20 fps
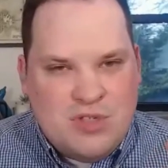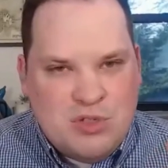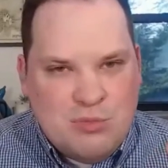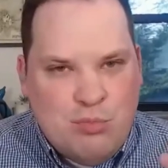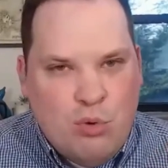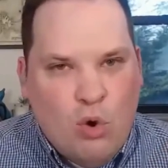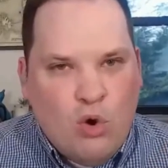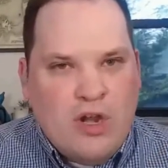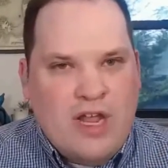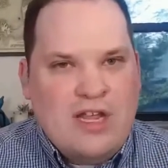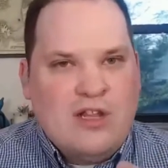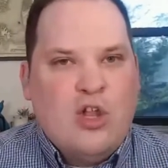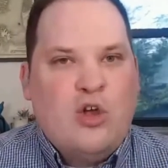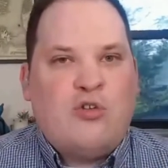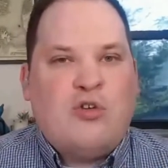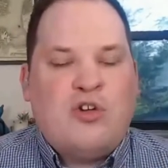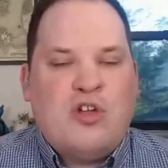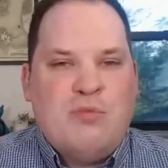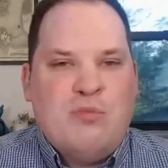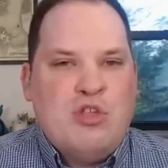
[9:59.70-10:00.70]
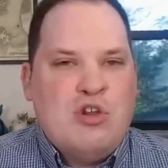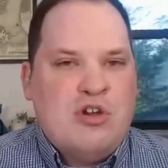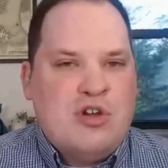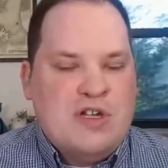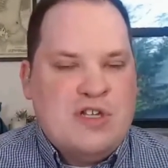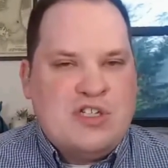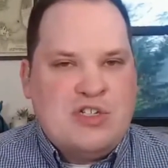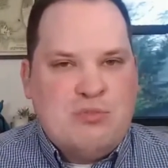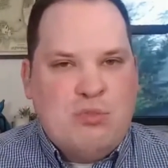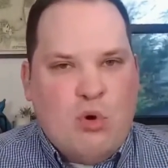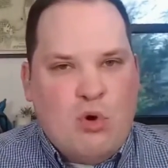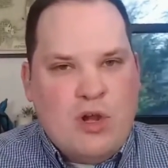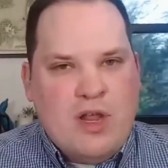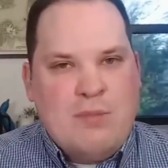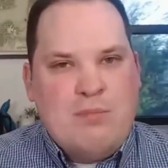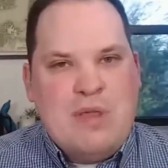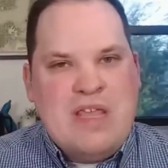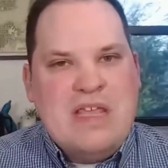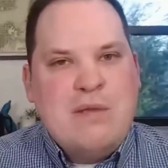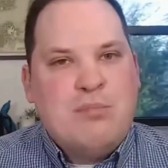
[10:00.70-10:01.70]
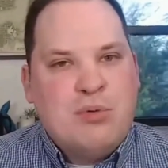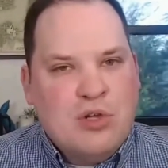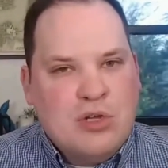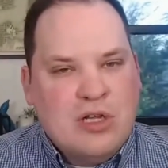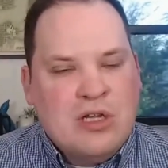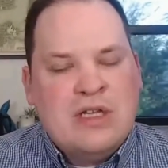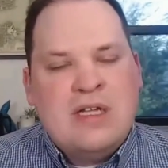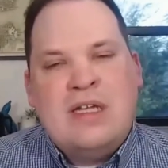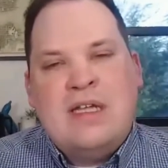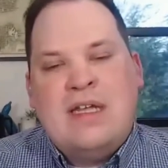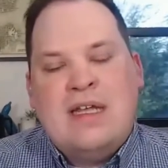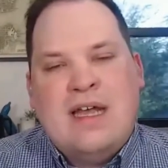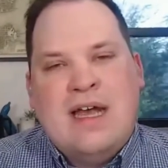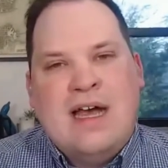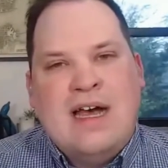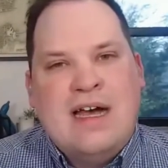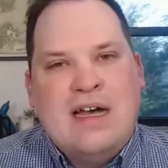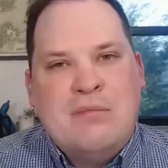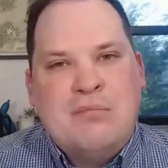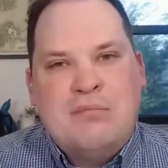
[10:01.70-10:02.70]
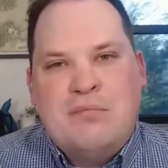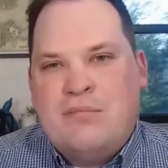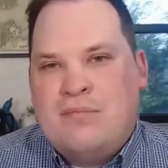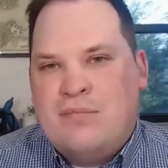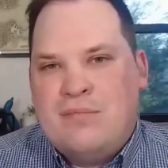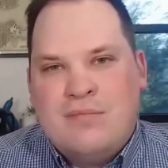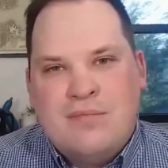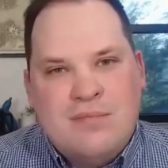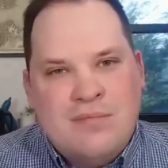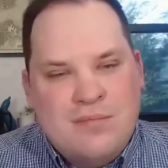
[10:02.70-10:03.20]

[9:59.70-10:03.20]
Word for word: supporting local communities, supporting people, um,